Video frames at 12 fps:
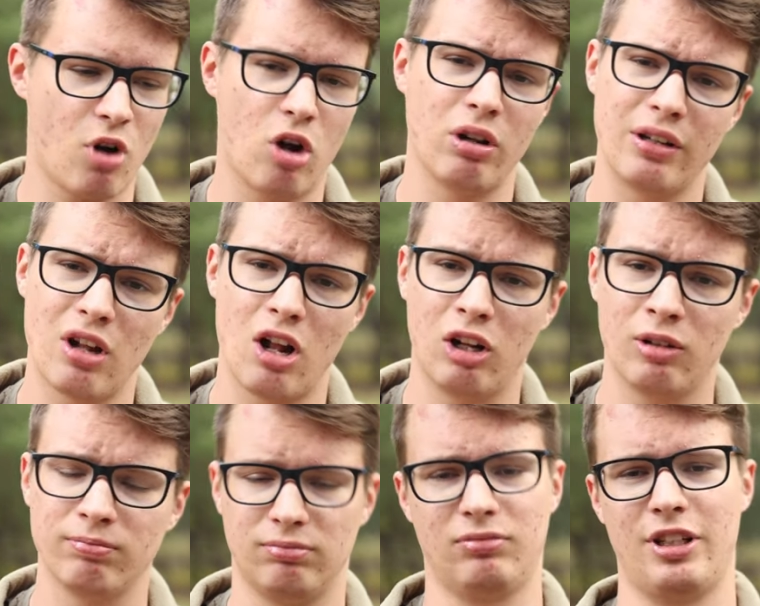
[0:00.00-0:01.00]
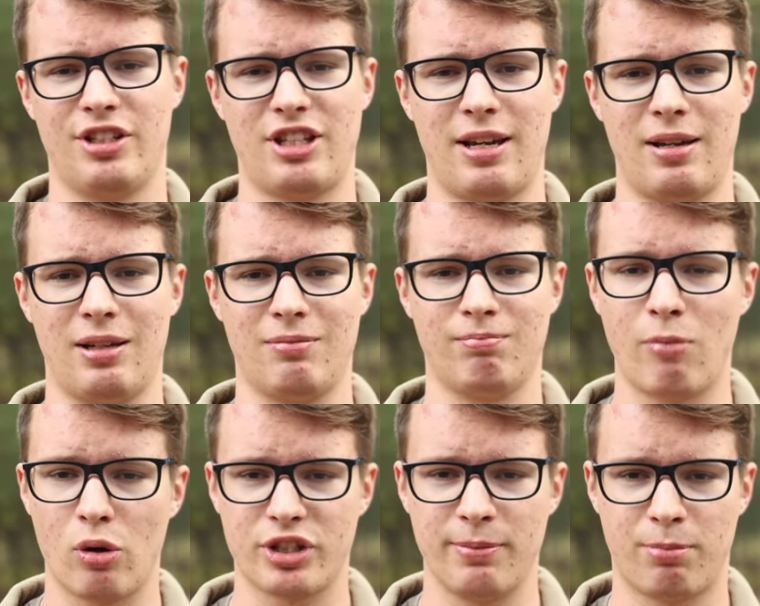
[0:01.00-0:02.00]
all in all is the
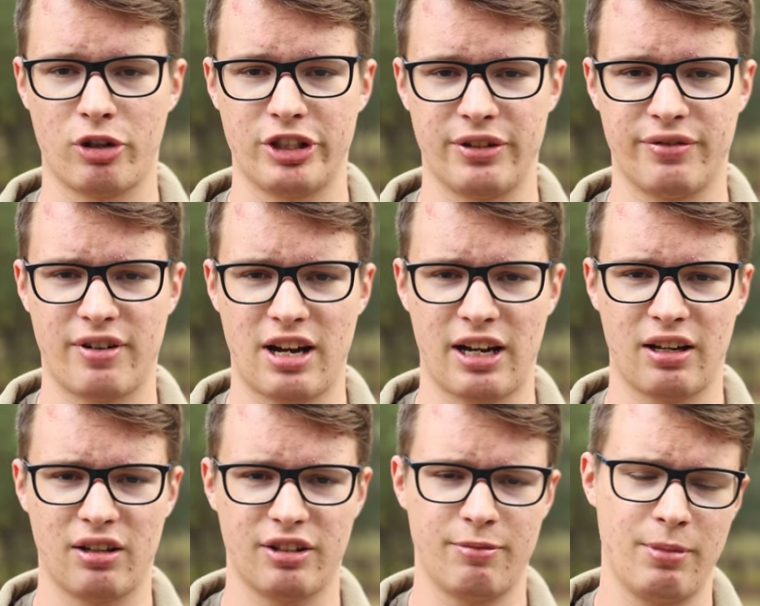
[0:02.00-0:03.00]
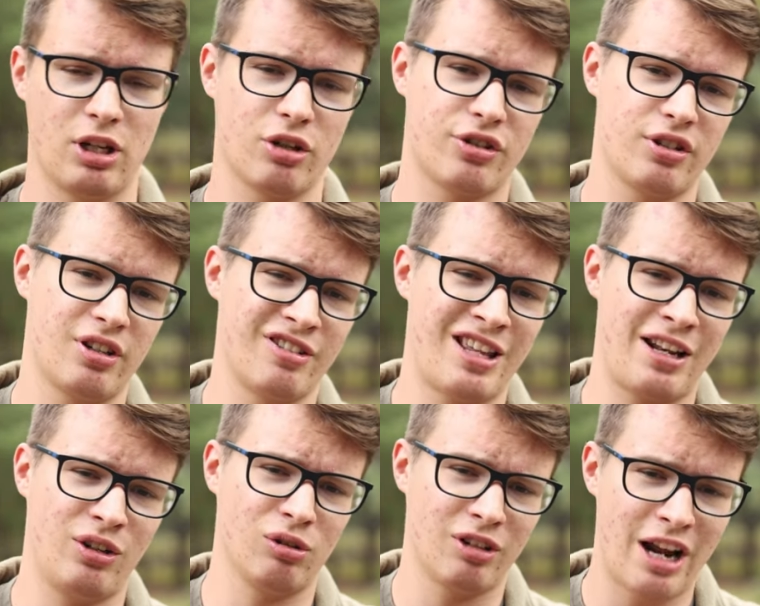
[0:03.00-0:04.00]
most important fact because
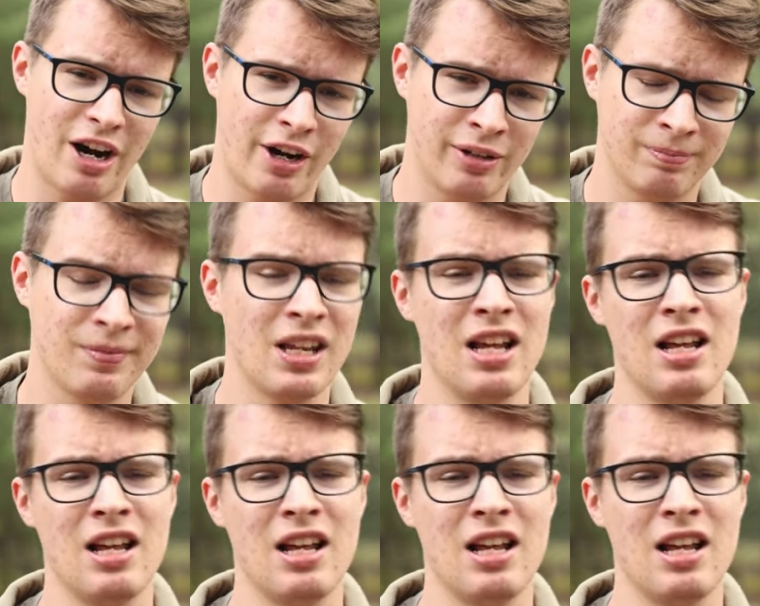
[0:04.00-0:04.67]
then you learn,